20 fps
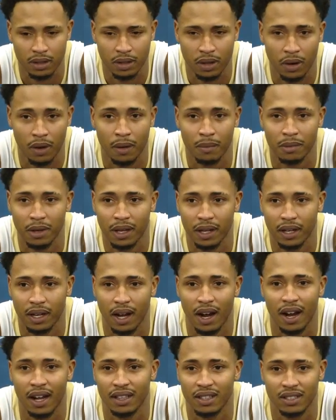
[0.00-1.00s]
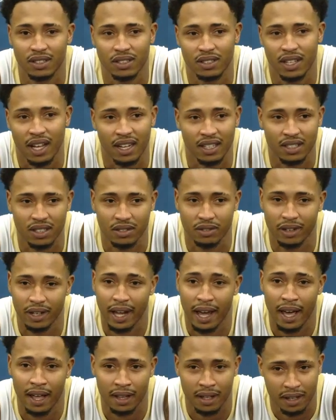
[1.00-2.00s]
though, I'm like, all right, this is actually
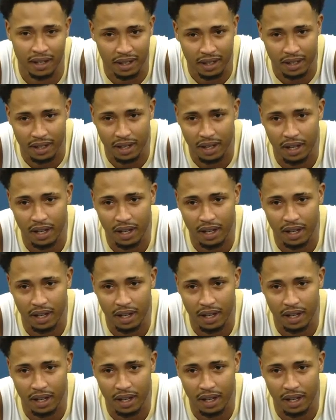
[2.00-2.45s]
reality.